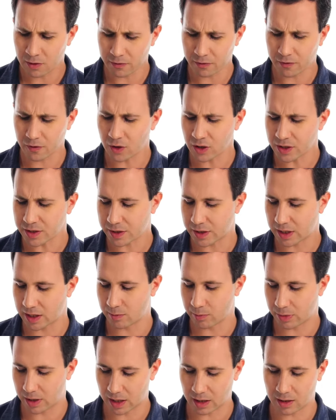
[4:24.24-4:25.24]
The first
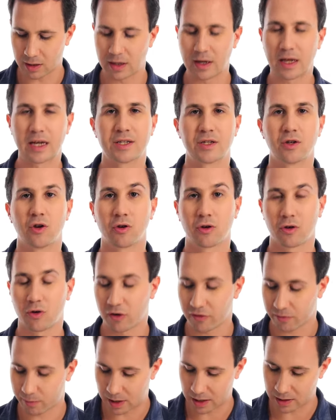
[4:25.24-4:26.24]
thing being it has an on and
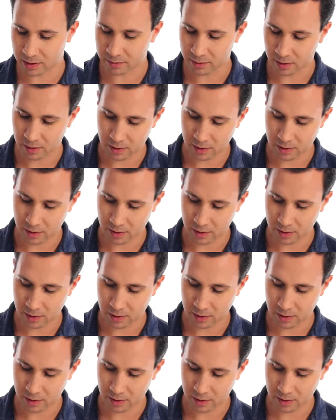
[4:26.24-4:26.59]
off button,